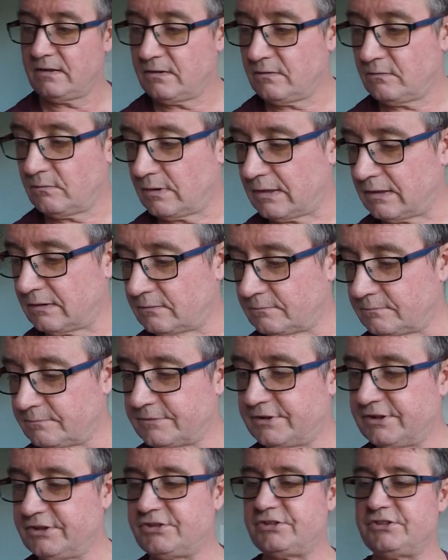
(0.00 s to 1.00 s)
Well,
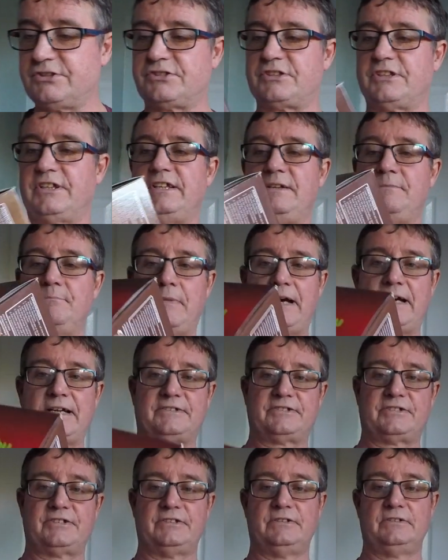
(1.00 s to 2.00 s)
this is the heat
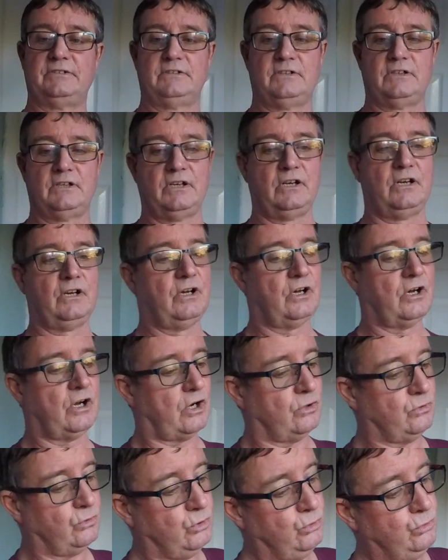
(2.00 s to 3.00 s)
mat.
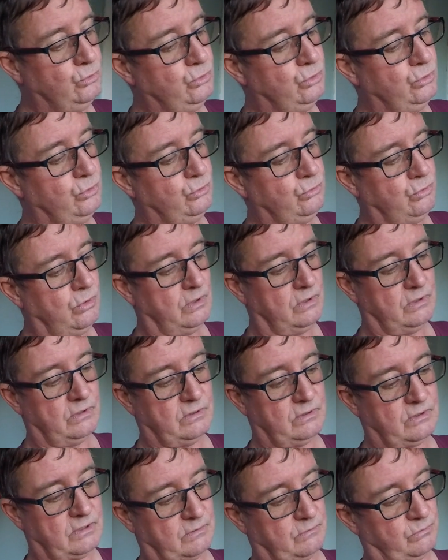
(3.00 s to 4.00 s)
Oh hoo hoo,
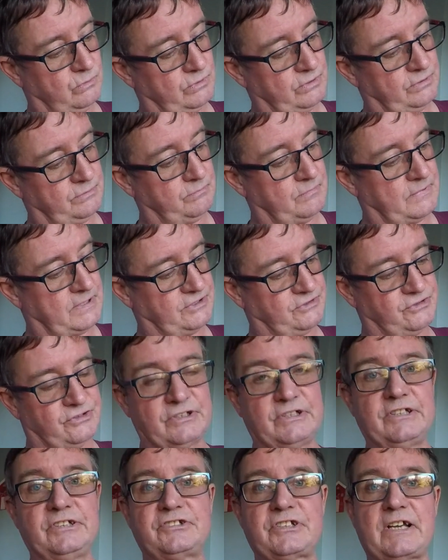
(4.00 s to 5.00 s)
I would
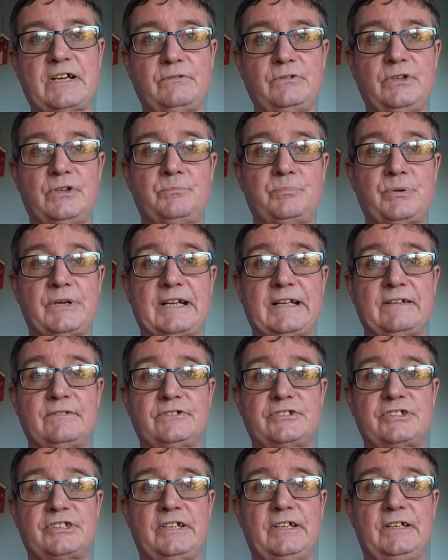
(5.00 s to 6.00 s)
imagine is how you'd
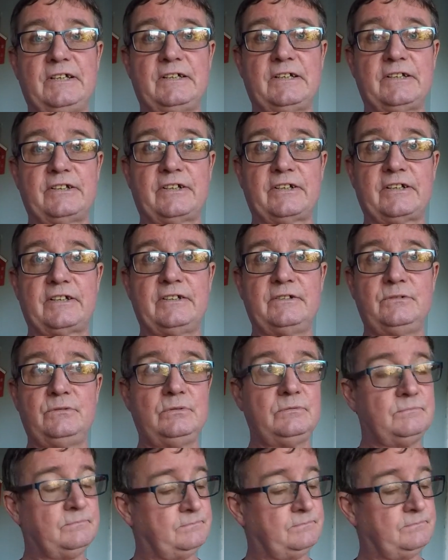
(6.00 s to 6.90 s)
pronounce that, I don't know.